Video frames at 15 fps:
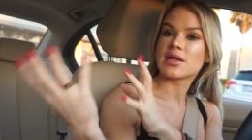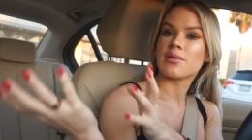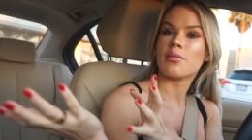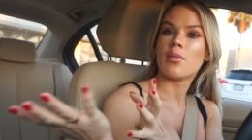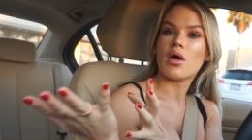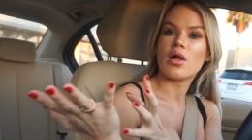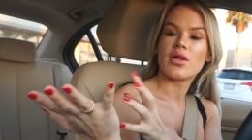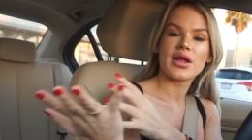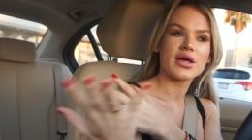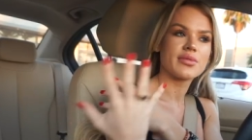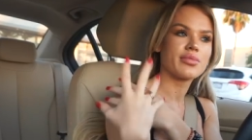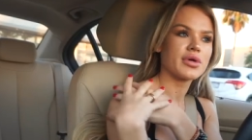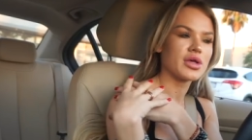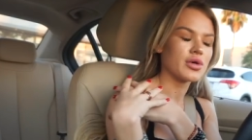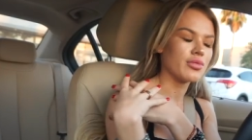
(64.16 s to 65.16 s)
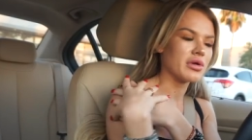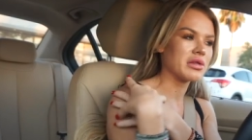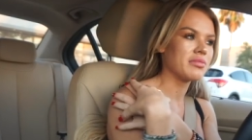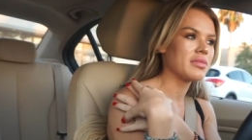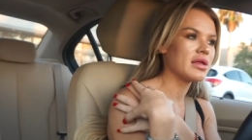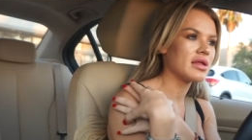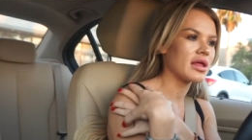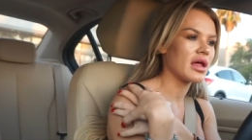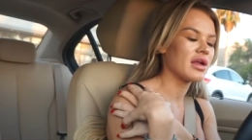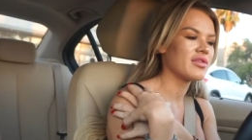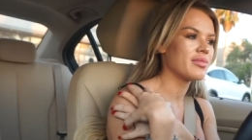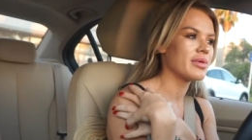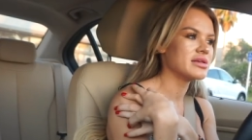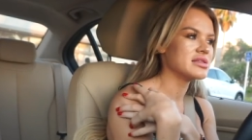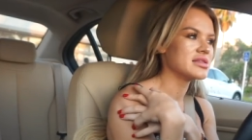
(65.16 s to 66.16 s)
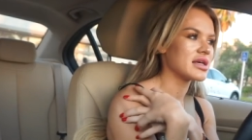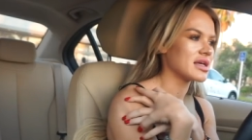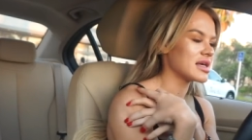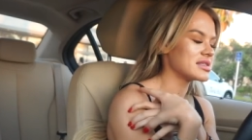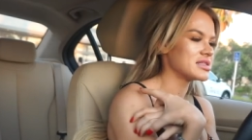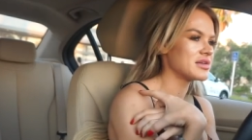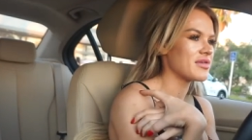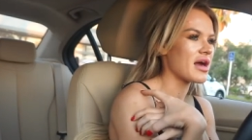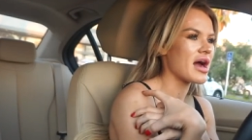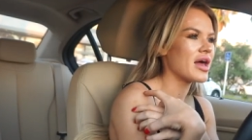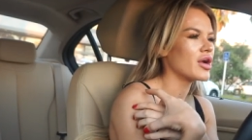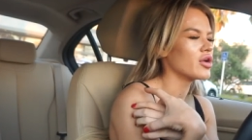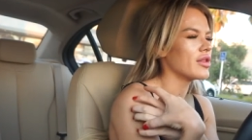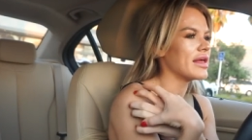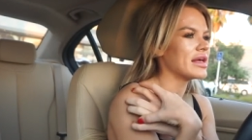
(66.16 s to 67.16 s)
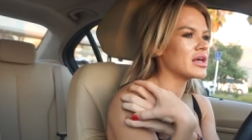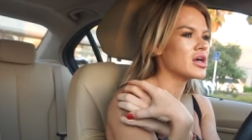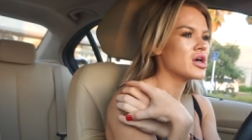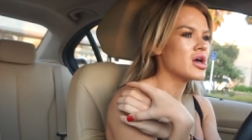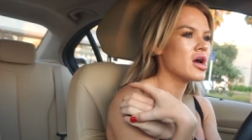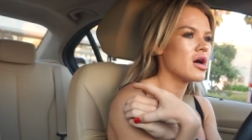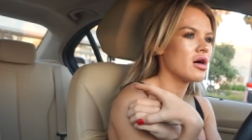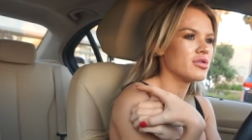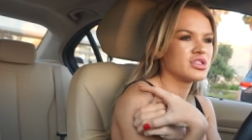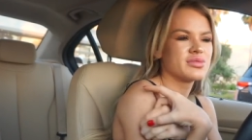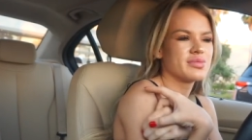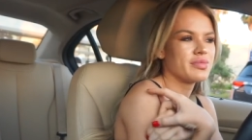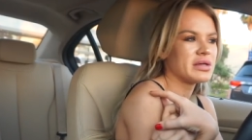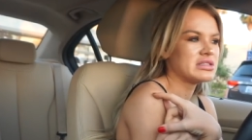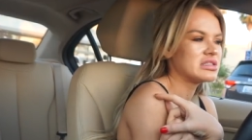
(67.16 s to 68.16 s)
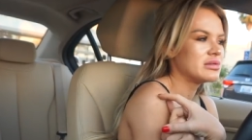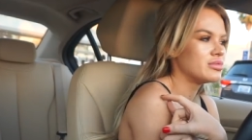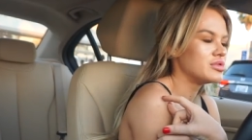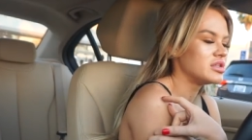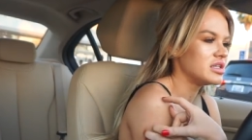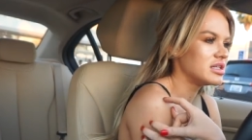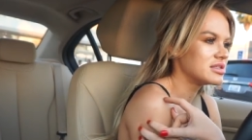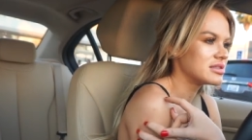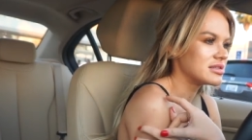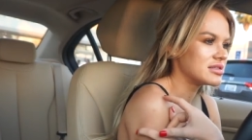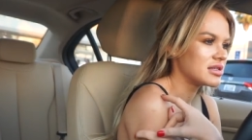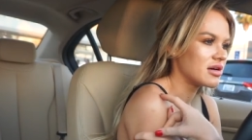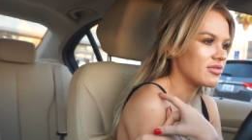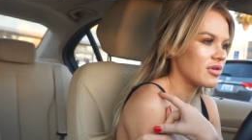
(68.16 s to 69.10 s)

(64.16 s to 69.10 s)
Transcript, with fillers: in a mall, I could bring you with me. A lot of the places I get stuff at are like just basically boutiques and stuff